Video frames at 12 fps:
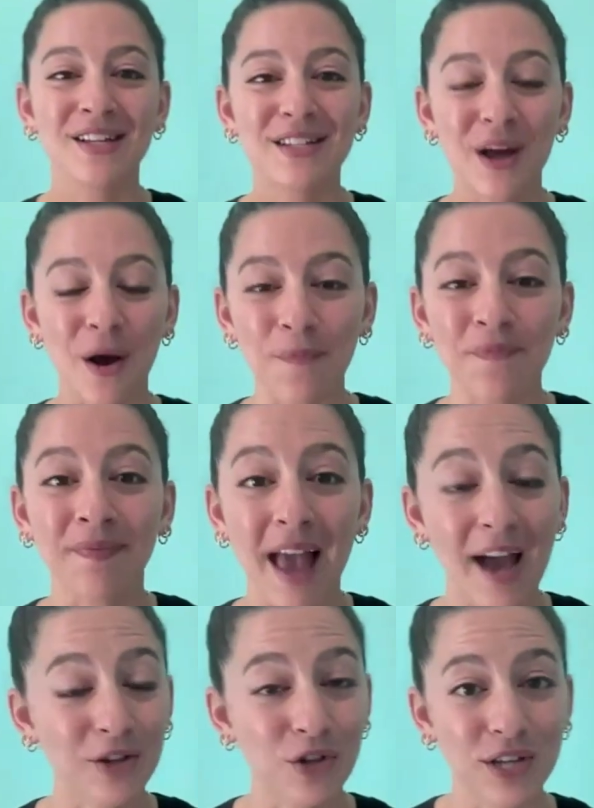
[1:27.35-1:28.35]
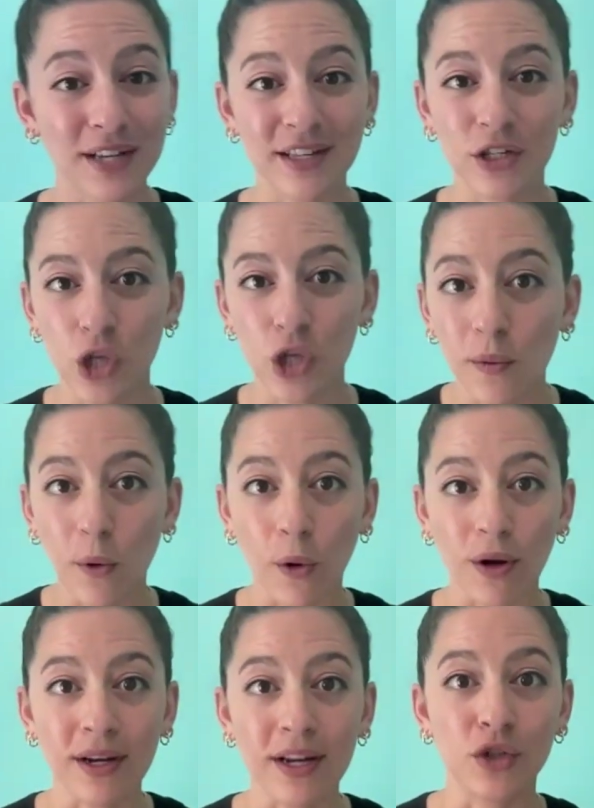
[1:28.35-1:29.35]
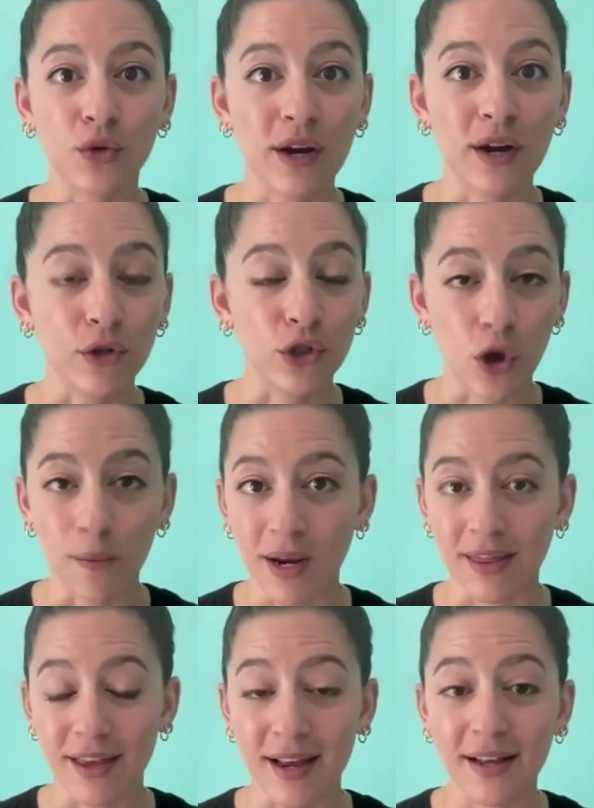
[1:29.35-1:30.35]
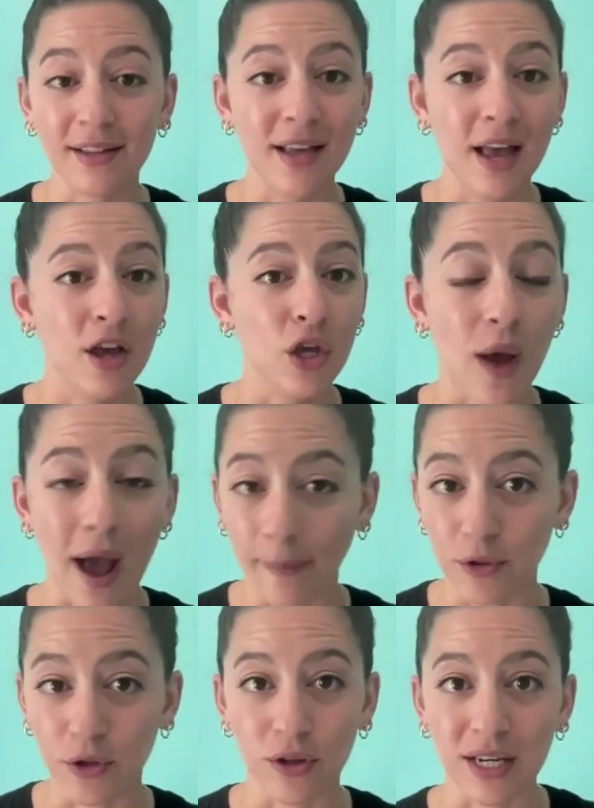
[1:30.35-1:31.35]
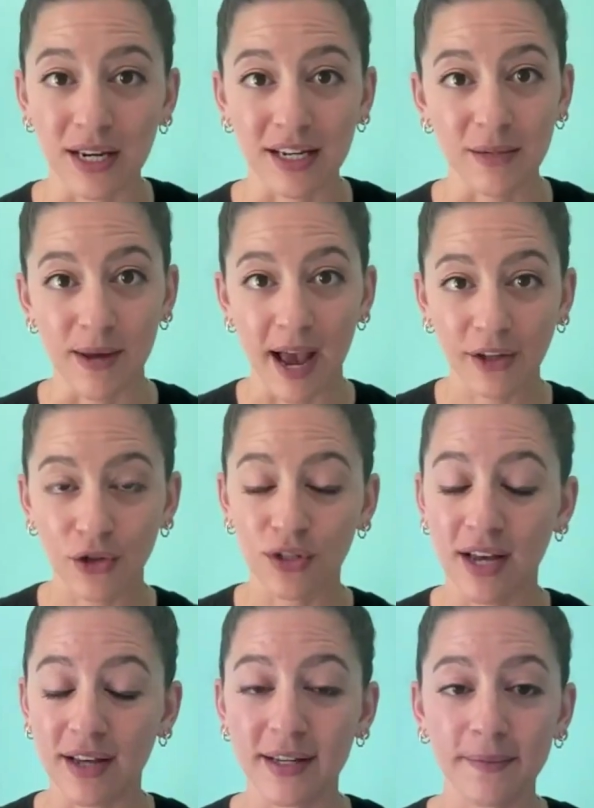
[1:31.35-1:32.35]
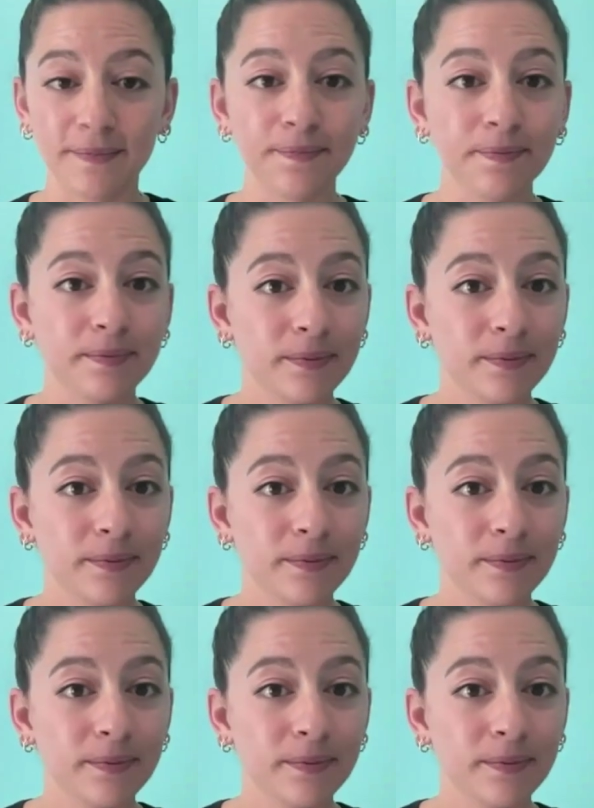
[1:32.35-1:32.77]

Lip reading: So exercise is so important. It's great for so many things. You absolutely need to be exercising.